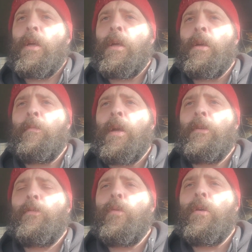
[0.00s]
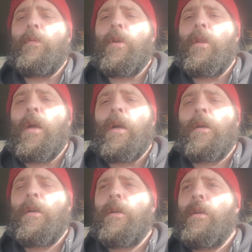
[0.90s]
at 12
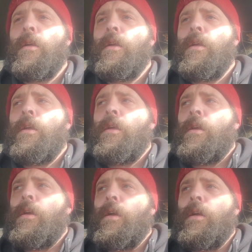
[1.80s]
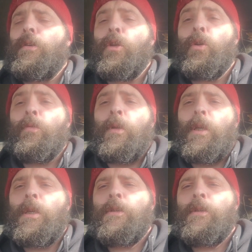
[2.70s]
o'clock noon